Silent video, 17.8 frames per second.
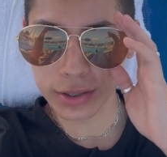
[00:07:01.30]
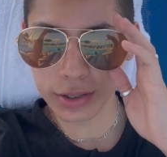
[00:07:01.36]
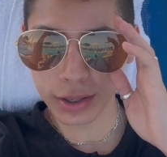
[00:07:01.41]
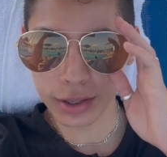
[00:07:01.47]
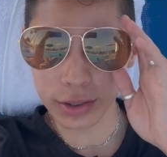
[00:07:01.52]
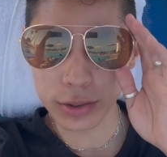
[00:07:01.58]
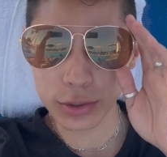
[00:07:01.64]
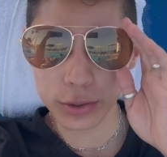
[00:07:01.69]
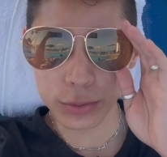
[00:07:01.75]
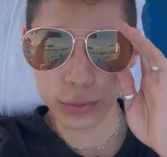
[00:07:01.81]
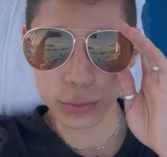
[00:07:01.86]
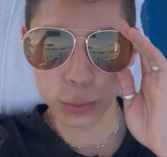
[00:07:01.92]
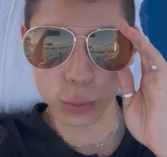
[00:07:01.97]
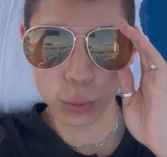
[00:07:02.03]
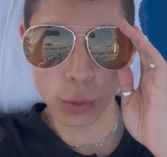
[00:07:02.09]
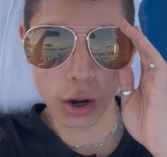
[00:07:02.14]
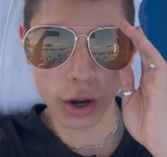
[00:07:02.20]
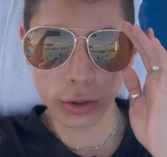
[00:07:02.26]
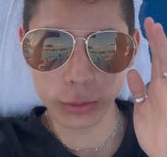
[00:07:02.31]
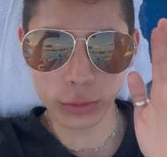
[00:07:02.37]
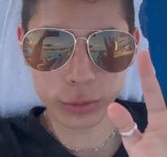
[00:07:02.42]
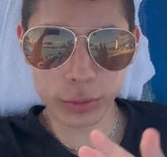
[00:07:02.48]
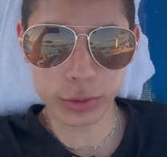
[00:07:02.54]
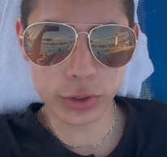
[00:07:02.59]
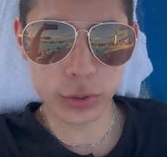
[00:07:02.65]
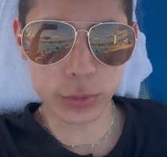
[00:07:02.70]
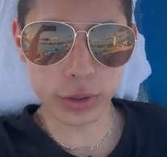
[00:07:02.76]
it like
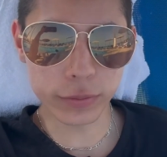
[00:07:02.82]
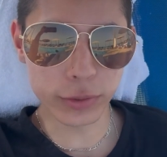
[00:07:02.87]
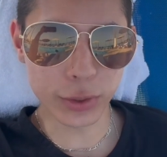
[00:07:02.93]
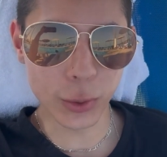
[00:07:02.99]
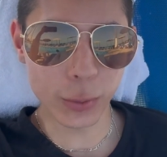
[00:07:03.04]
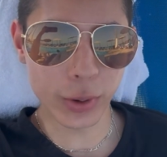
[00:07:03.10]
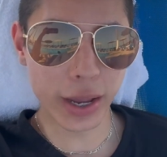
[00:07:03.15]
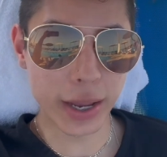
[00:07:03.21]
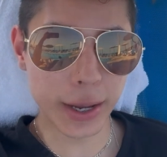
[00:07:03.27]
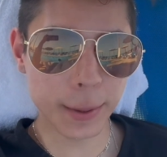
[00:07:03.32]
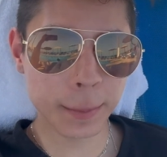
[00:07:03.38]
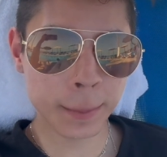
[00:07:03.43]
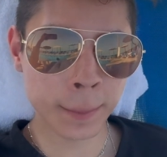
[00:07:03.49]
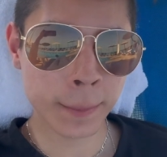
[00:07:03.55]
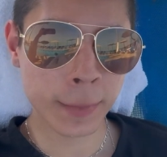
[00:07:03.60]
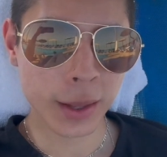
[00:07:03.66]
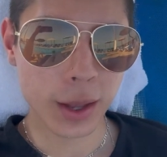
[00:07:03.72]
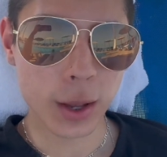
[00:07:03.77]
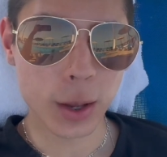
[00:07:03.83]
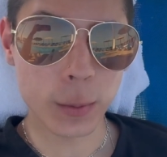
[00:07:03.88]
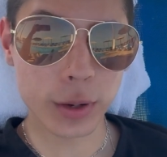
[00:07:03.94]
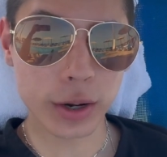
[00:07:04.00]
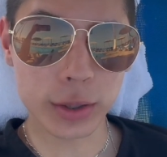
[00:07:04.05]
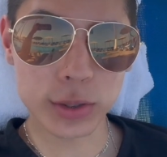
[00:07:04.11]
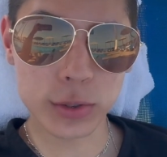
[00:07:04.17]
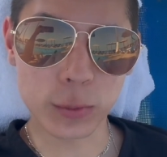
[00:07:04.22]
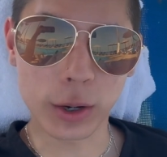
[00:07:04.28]
swaddled or swiveled away
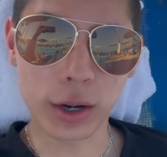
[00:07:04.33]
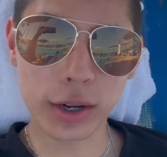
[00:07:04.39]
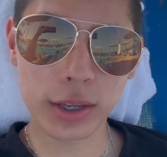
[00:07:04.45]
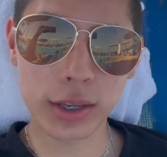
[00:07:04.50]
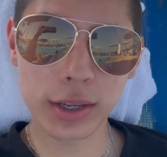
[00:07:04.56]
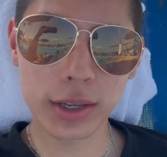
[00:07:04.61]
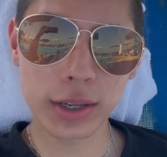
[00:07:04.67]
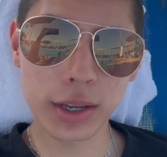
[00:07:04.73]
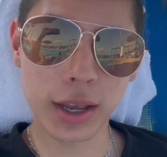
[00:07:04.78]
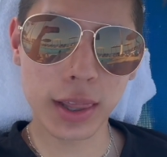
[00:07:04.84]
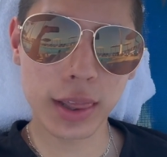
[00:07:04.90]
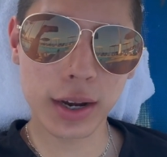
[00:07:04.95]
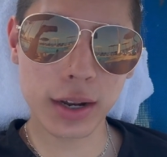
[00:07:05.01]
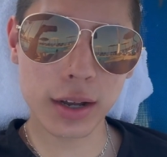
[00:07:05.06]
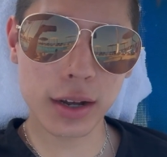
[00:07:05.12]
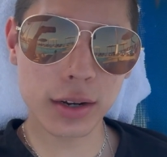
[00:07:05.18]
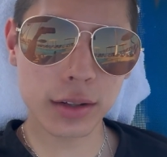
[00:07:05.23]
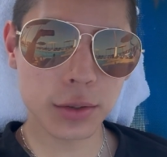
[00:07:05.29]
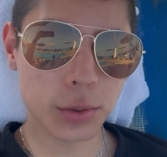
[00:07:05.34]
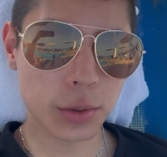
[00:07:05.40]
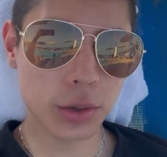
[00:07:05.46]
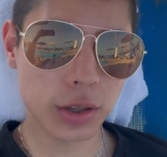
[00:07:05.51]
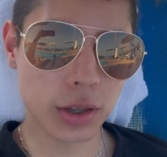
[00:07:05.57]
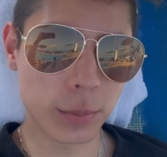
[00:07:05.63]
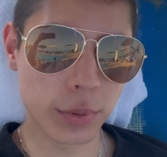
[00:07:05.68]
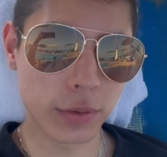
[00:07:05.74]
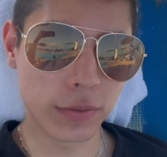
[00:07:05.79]
when I was walking, and then I got a little
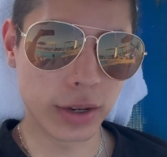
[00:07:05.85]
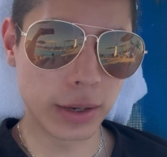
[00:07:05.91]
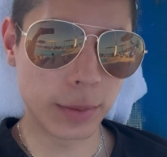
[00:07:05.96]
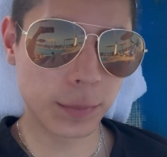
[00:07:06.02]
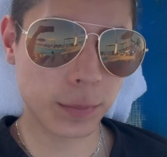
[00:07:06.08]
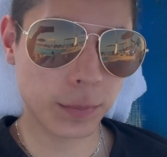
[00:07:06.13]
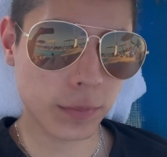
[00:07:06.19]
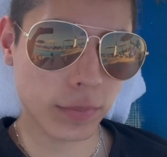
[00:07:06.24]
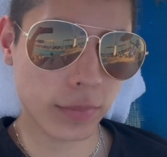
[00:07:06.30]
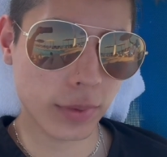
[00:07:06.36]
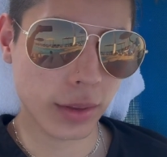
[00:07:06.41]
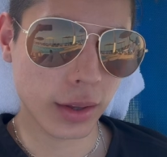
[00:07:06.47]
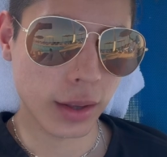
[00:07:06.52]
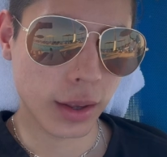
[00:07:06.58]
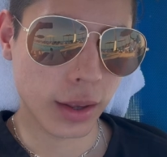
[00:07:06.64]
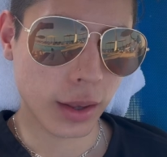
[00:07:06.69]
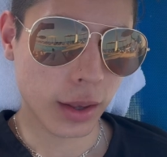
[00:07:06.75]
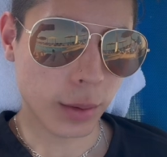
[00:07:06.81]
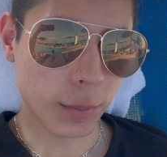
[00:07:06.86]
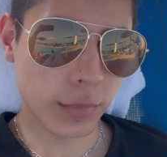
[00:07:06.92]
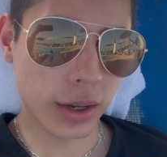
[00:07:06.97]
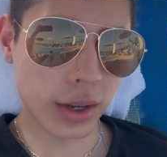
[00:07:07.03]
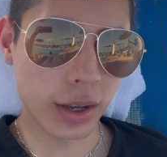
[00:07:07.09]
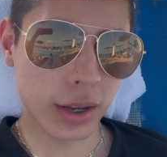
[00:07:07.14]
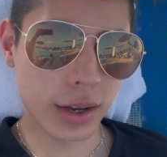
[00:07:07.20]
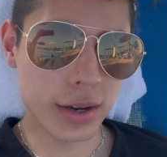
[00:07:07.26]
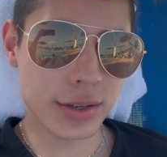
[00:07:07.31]
clip of it.
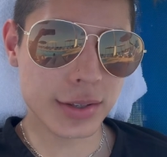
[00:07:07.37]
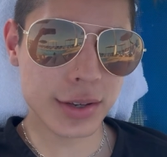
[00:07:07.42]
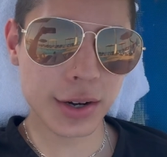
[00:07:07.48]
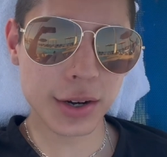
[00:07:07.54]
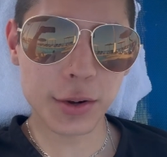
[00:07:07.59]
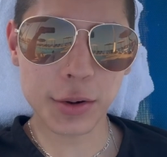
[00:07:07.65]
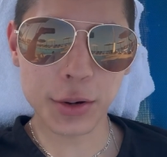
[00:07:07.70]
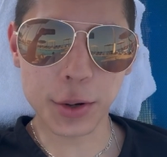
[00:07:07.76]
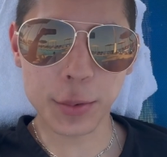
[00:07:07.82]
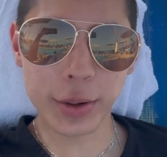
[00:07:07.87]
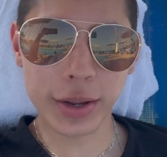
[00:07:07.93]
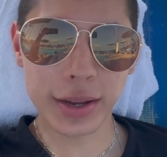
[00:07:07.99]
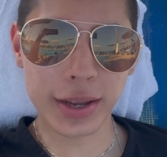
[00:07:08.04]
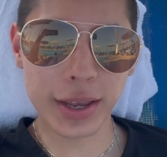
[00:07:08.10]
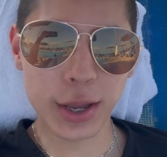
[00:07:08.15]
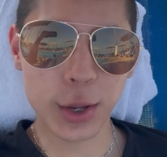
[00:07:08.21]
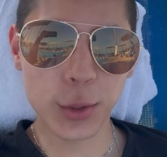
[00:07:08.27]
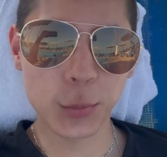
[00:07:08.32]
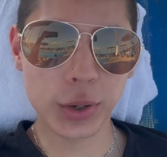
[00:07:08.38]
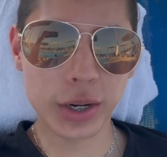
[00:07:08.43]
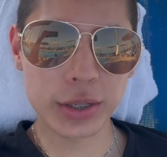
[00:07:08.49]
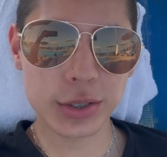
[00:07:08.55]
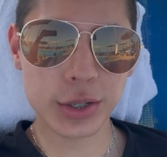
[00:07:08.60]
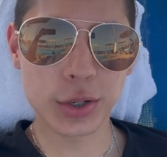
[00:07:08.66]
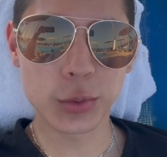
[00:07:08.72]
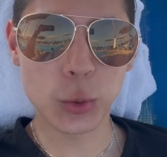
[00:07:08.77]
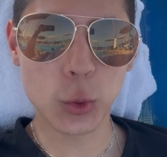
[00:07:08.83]
But it started going away again when it
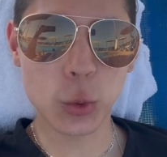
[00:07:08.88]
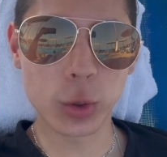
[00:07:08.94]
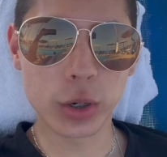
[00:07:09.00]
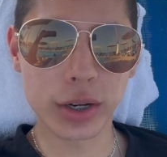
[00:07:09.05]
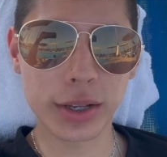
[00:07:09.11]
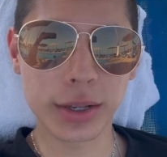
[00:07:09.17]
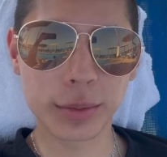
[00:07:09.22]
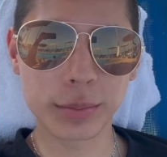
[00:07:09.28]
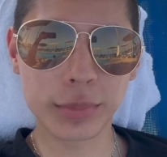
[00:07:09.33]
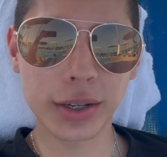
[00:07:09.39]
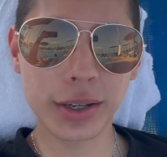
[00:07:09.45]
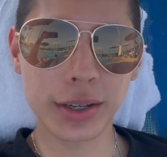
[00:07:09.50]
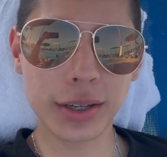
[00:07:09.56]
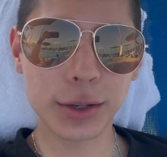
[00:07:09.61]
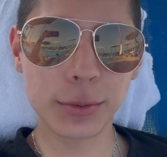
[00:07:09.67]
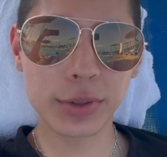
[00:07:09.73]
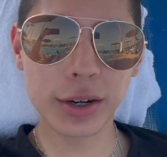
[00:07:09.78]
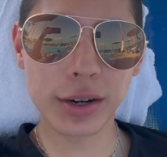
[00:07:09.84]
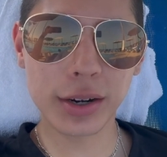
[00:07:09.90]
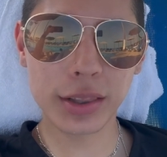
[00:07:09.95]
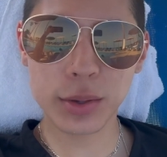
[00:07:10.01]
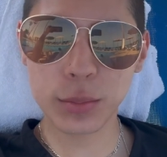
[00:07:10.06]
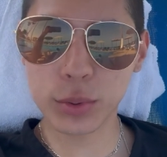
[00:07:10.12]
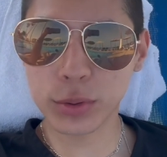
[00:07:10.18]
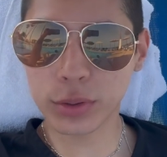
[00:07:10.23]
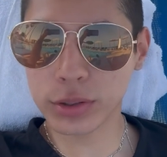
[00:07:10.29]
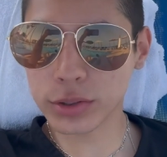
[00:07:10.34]
started recording. But here we are at the
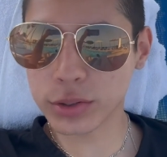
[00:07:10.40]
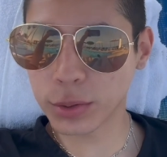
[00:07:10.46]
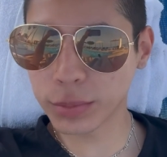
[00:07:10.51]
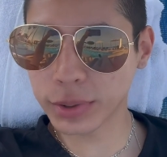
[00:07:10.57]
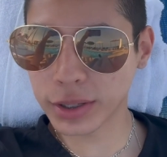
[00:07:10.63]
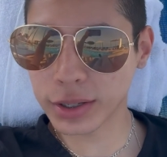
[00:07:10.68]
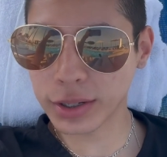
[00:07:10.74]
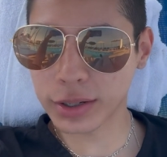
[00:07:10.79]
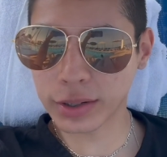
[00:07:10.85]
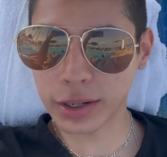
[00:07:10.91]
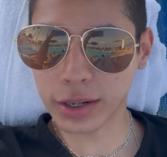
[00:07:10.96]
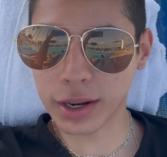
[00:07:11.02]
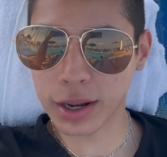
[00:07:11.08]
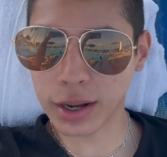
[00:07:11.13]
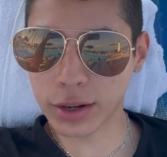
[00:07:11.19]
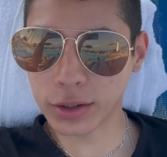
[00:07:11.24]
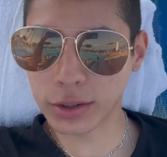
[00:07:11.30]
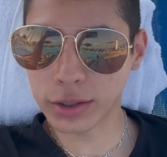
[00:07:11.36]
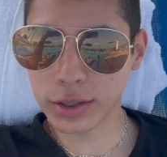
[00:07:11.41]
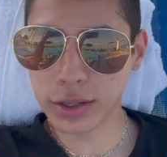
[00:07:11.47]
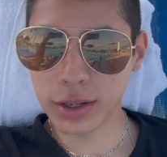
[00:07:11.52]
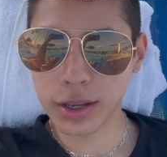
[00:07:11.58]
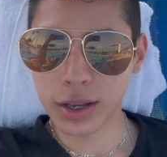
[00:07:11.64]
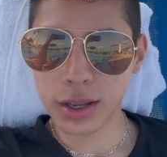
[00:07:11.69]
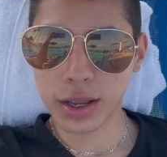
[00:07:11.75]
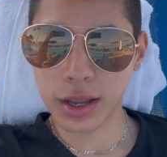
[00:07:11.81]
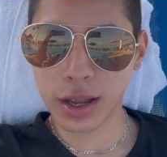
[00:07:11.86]
pool. There's nobody here right now.
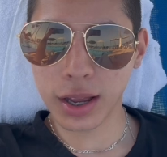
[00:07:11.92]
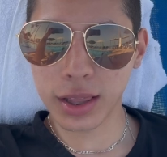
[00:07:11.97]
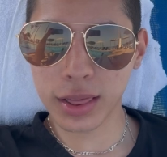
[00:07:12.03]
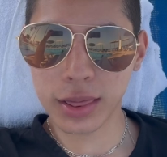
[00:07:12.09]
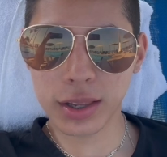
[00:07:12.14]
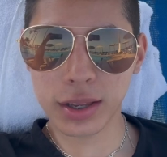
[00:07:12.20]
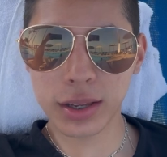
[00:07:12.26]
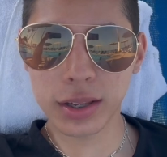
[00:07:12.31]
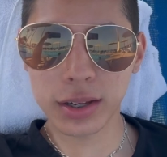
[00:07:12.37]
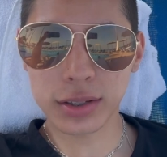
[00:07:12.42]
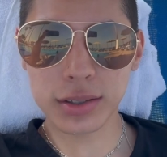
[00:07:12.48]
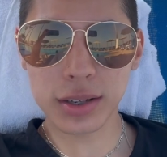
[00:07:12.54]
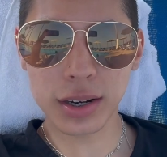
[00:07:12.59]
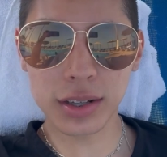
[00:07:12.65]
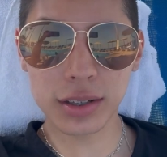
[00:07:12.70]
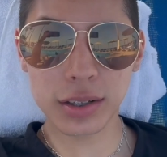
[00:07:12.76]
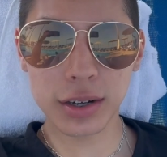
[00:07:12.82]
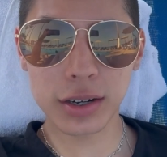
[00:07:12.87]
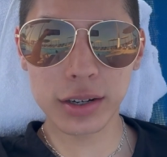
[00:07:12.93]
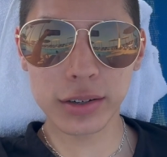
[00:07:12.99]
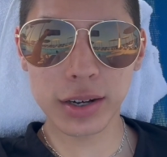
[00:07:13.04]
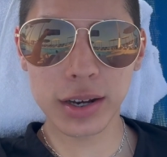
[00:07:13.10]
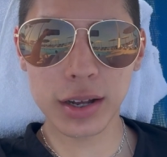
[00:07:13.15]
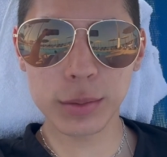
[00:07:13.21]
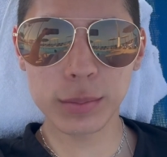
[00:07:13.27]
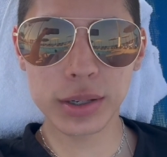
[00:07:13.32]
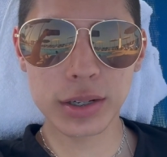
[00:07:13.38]
And then it's kind of cloudy
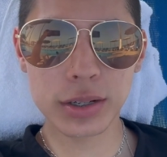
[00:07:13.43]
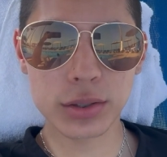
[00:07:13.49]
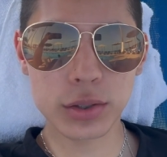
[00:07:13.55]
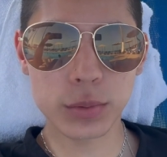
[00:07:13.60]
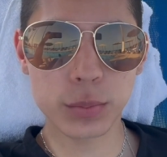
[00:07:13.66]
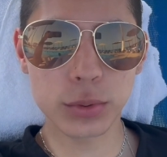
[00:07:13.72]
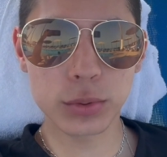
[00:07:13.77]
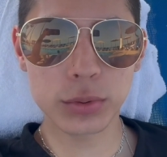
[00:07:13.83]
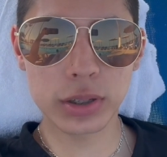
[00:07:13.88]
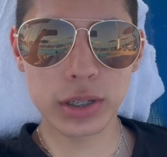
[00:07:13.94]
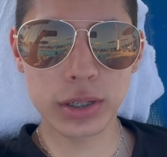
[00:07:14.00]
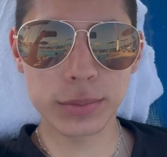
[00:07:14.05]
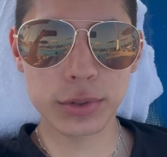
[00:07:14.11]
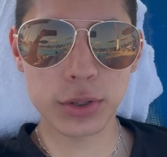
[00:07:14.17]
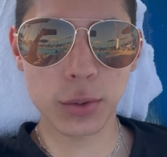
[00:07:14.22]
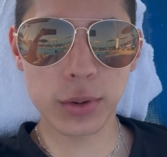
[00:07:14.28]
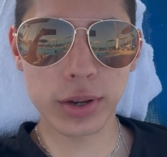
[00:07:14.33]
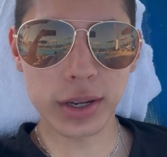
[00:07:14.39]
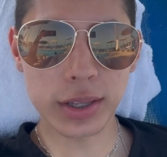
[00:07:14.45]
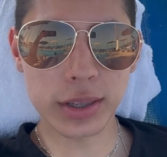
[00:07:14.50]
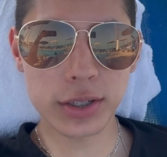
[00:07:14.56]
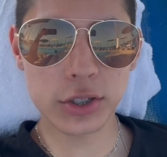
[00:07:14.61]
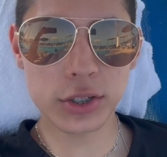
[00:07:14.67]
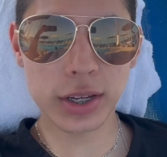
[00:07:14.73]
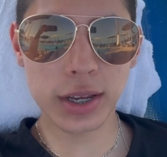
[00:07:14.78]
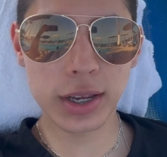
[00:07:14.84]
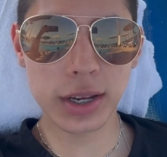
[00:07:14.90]
right now because the pool keeps going in the
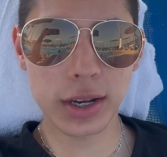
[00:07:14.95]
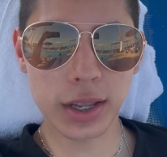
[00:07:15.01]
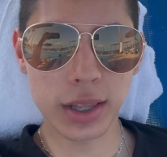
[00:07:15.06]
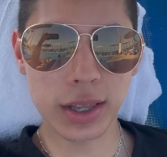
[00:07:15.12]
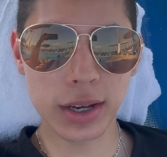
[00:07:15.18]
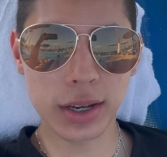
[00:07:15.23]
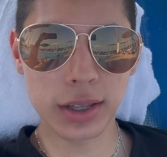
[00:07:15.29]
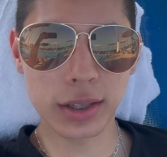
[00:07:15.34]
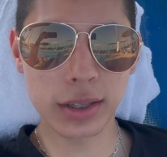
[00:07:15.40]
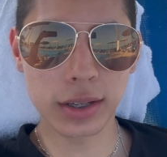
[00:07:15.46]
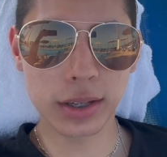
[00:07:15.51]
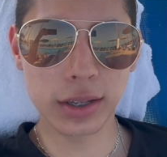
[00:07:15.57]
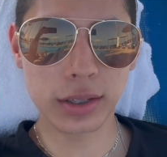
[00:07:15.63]
shade and then